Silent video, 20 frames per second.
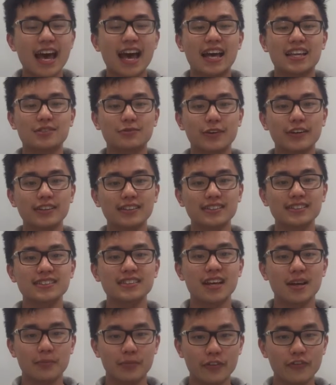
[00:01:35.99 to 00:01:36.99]
as well as
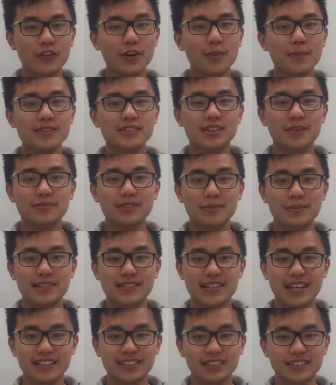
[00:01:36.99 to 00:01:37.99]
performance
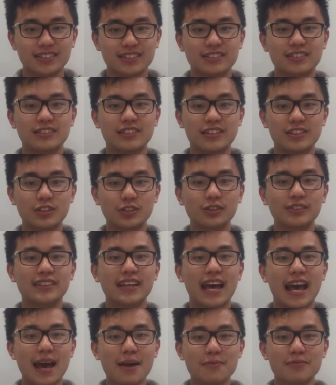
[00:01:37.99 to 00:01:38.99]
optimization to ensure
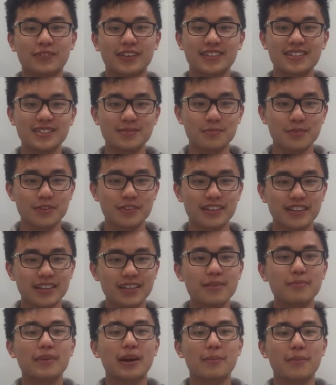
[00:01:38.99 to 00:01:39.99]
the app runs smoothly
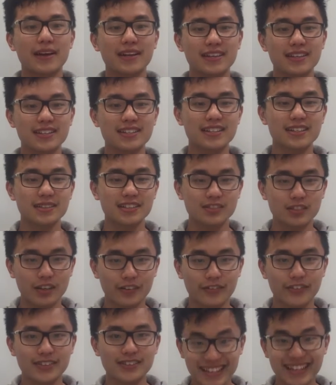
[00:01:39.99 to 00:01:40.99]
by managing
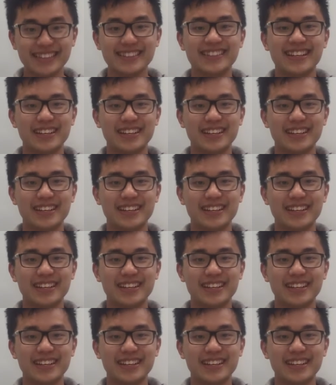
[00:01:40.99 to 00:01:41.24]
servers and